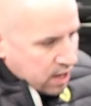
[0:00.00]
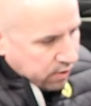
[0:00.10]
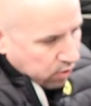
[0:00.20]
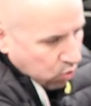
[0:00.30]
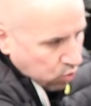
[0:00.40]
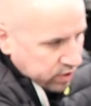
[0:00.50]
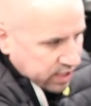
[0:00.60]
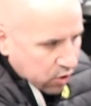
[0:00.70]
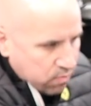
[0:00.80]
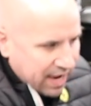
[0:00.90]
They'll
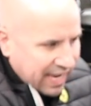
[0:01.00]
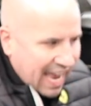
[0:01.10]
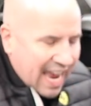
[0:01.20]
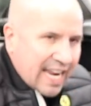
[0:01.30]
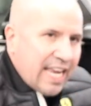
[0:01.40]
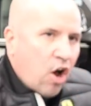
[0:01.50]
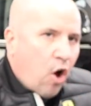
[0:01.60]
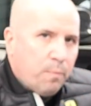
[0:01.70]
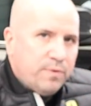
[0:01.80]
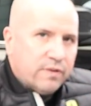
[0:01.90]
also make any
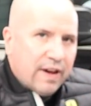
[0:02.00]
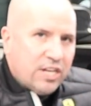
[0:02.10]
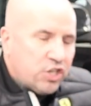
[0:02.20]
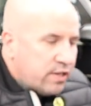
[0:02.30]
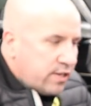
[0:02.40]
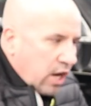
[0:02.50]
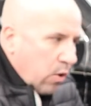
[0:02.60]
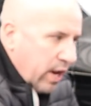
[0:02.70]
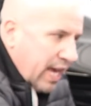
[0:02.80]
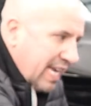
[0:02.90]
observations.
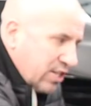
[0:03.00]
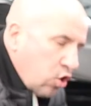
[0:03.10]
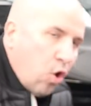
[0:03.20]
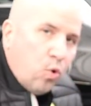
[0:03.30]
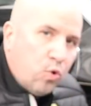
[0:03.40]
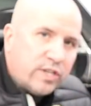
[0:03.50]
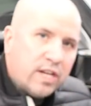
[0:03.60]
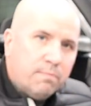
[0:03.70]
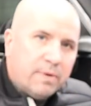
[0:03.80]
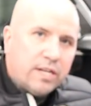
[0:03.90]
So is a cord
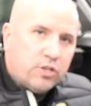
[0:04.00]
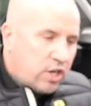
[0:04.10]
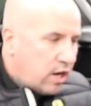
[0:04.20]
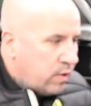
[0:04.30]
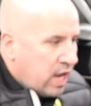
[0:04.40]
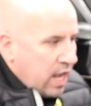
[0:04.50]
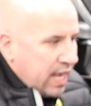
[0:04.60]
being shown?